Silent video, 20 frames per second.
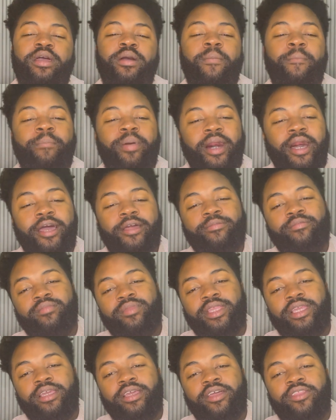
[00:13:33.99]
But
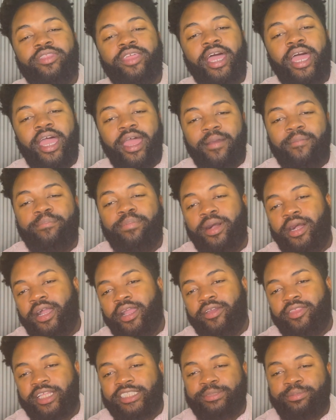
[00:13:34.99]
the
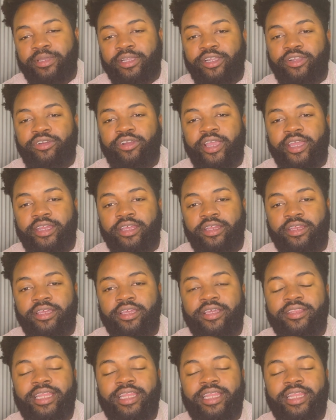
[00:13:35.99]
empire that's been created,